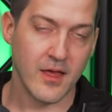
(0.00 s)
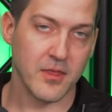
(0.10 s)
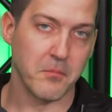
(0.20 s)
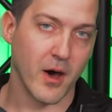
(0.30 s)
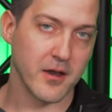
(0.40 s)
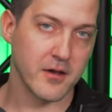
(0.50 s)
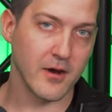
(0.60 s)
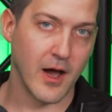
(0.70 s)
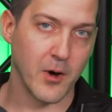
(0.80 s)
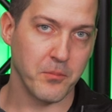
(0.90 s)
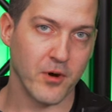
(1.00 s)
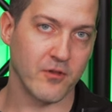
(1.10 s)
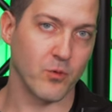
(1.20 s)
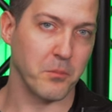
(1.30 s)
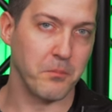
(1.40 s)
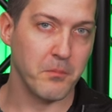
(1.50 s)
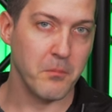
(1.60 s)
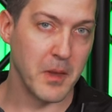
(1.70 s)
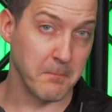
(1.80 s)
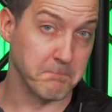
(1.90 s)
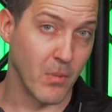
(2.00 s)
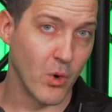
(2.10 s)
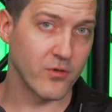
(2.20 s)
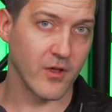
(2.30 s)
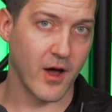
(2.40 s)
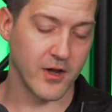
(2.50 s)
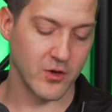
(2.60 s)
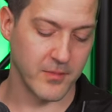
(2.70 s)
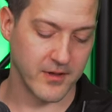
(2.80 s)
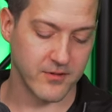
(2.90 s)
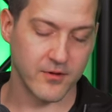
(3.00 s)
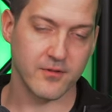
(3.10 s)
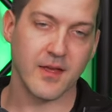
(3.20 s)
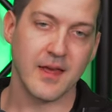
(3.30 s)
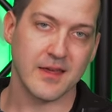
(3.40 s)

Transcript: The monitor outputs will, in most audio mixers,